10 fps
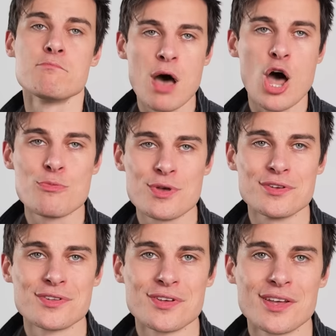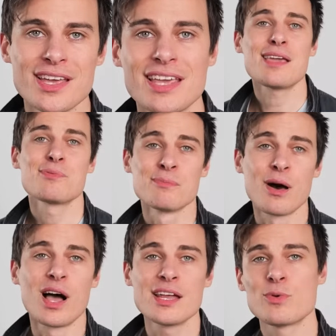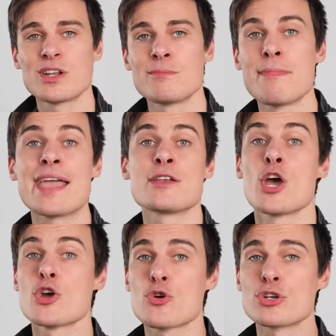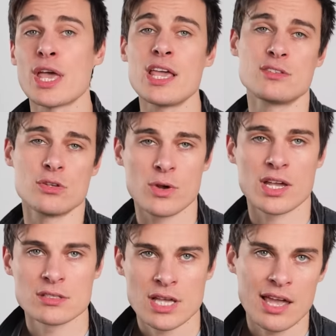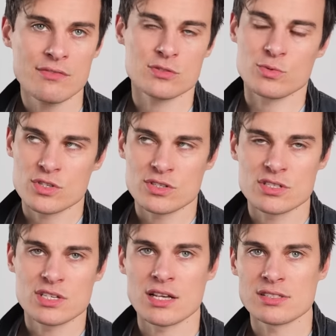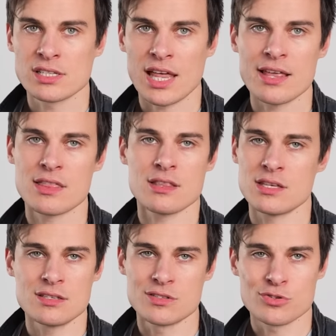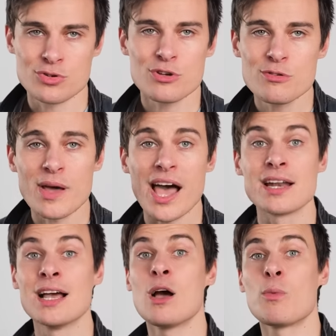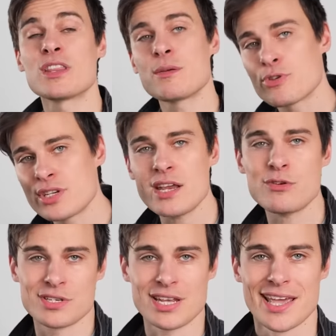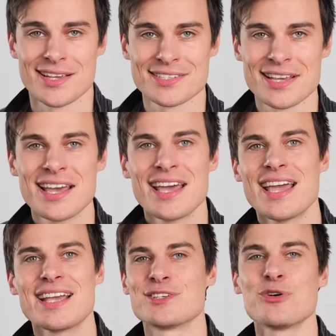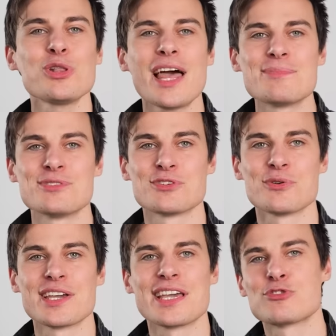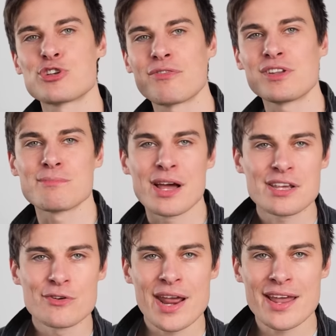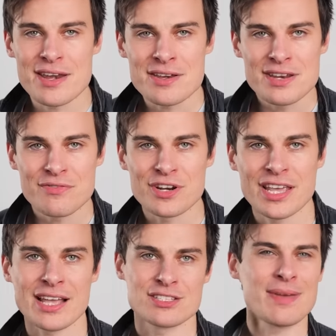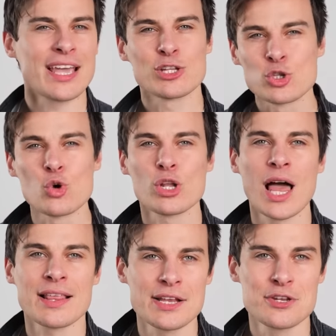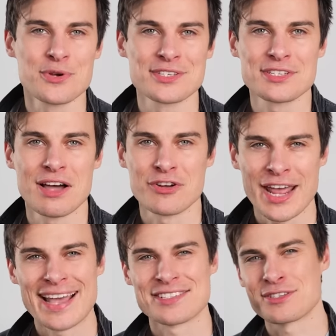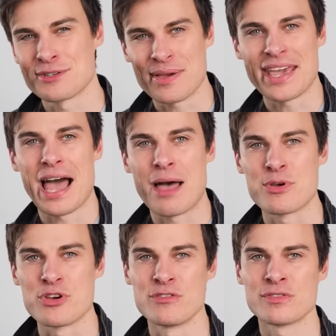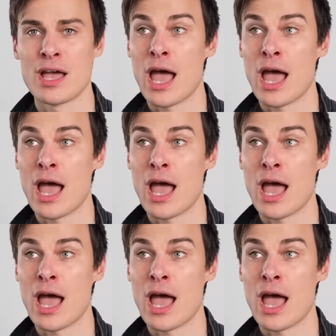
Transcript: Moment. Keep in mind, one of the main critiques the Greens have, as we've just discussed in length, this isn't true, but one of their pretend critiques is that all Labor's doing is shuffling money around into different accounts to make it look like they're doing stuff on housing as a PR move.